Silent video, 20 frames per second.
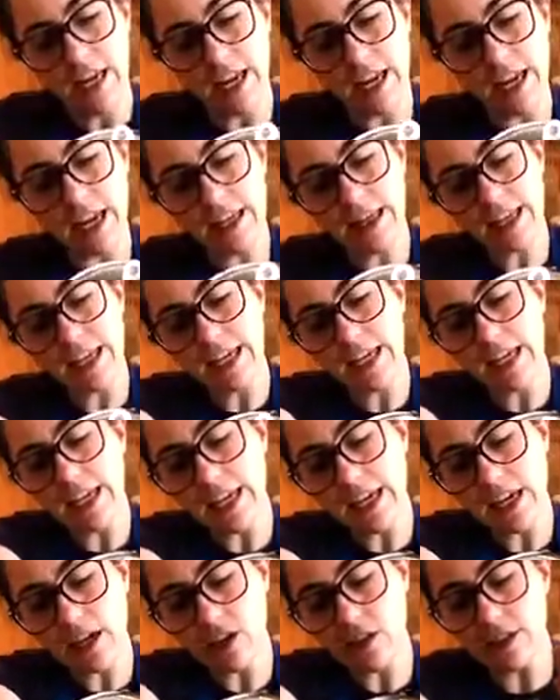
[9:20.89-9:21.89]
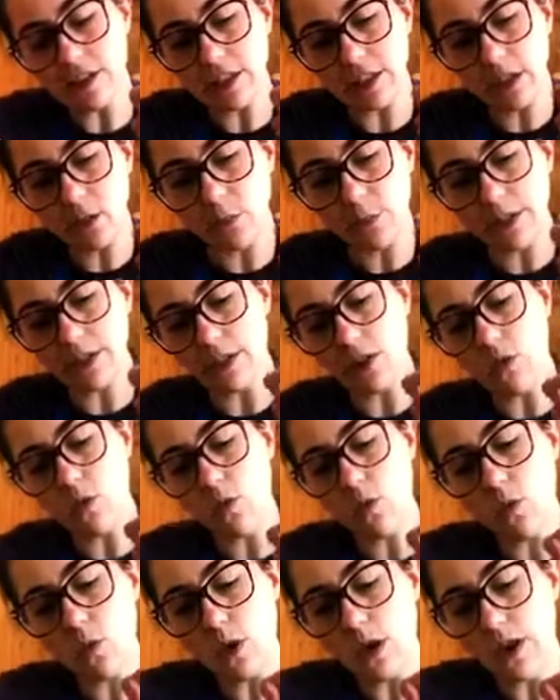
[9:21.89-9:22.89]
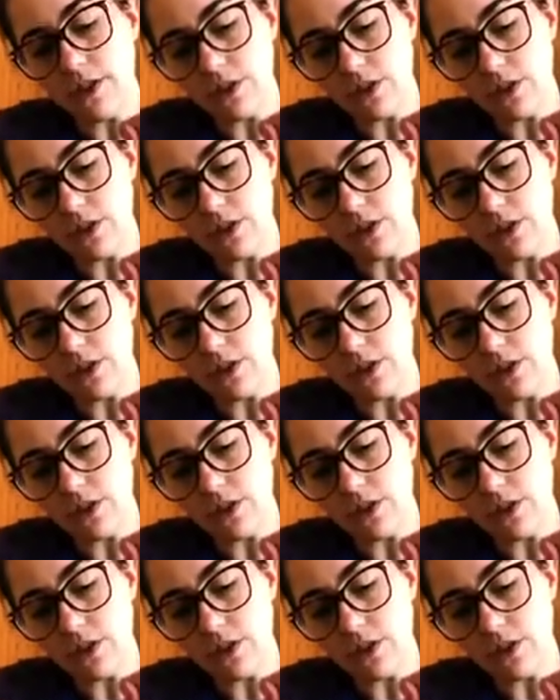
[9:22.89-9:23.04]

And the key here is, like, we don't want